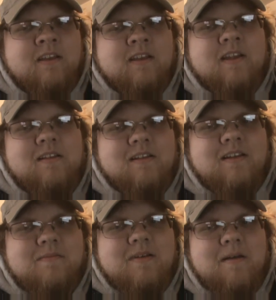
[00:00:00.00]

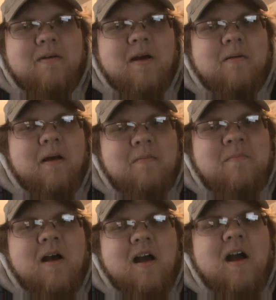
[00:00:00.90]

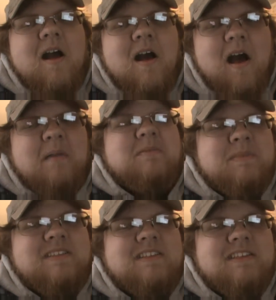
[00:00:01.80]
I'm
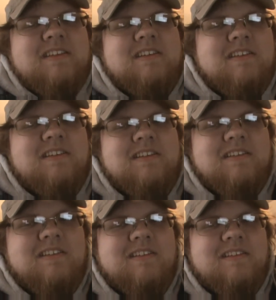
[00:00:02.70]
optimistic
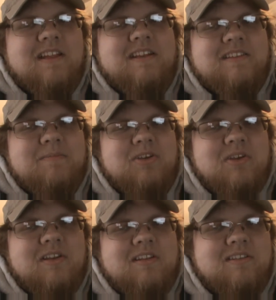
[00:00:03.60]
that it's going to be
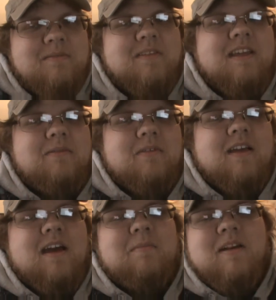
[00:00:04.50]
good. It's going to be the game that,
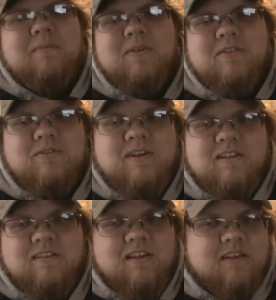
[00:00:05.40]
God, my computer screen
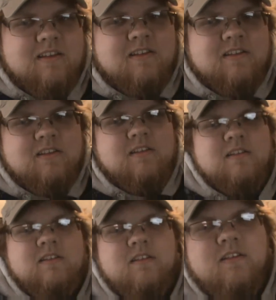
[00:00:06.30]
is like,
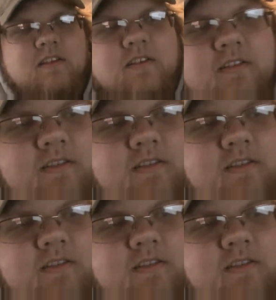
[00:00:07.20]
hang on.